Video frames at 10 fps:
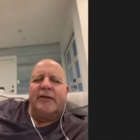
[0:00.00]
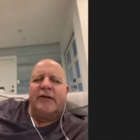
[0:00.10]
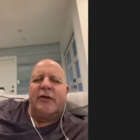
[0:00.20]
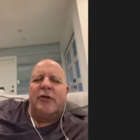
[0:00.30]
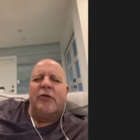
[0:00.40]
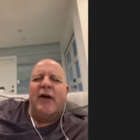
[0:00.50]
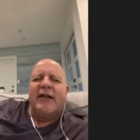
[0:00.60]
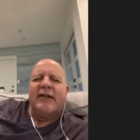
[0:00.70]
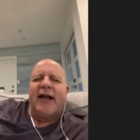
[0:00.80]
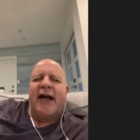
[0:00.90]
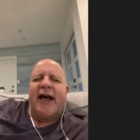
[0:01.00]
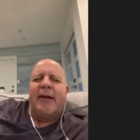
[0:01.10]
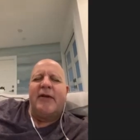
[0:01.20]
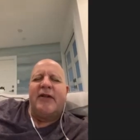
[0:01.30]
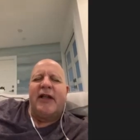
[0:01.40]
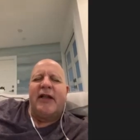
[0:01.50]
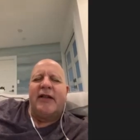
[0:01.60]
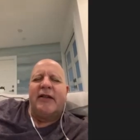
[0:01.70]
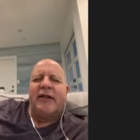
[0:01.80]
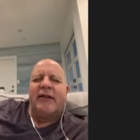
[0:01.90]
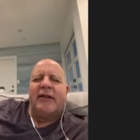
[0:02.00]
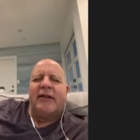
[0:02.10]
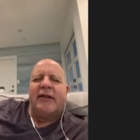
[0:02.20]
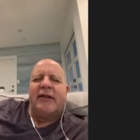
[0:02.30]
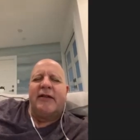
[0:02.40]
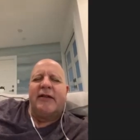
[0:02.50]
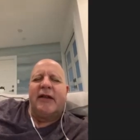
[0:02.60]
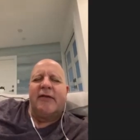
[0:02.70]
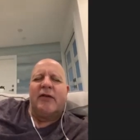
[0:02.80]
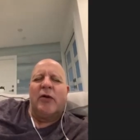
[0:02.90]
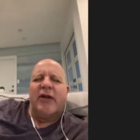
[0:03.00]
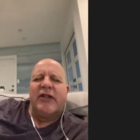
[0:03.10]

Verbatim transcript: so who has the habit then of going